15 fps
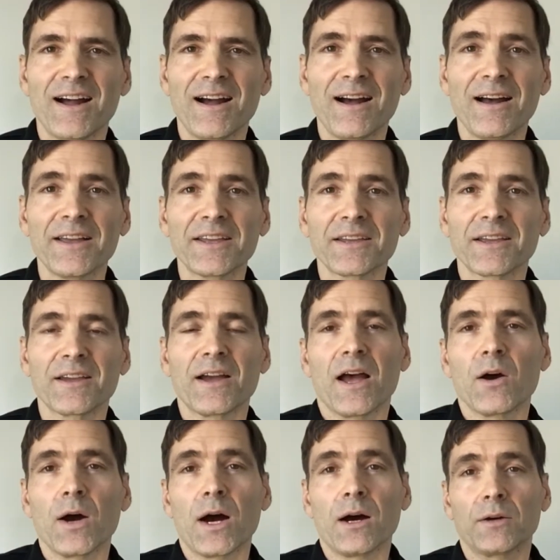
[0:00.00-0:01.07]
Hi,
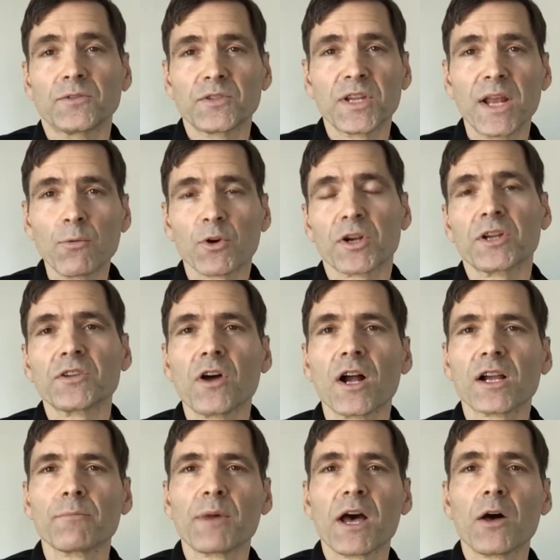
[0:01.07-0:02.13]
today we're going to
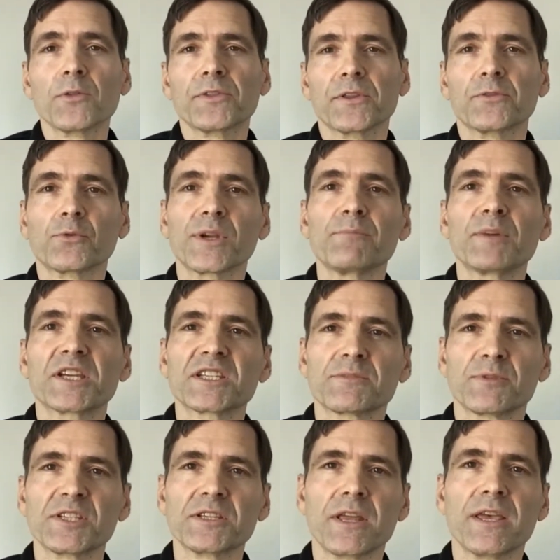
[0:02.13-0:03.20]
talk about the three
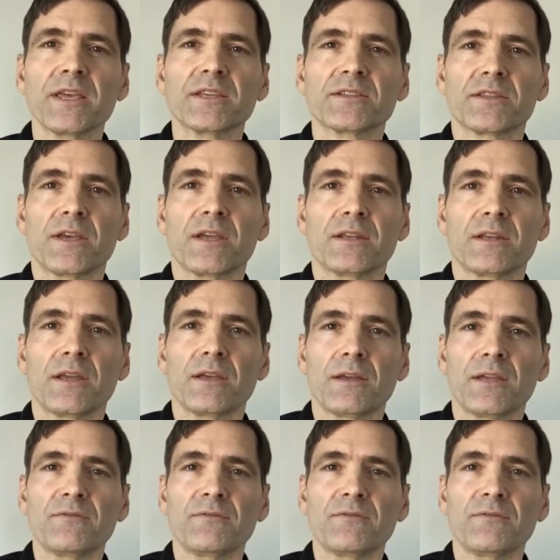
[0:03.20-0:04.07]
biggest mistakes that